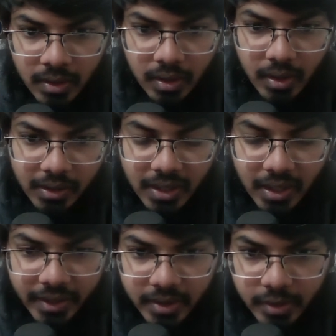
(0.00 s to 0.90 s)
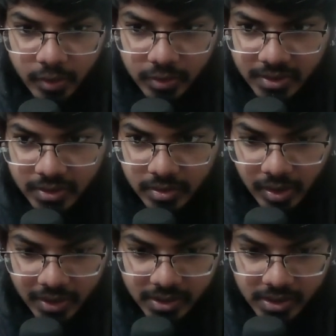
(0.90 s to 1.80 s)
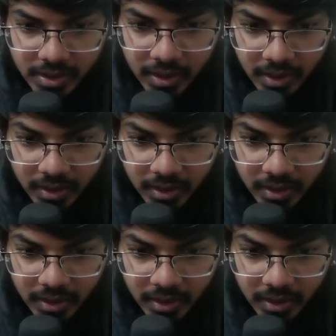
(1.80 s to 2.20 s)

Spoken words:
All right, correct code structure.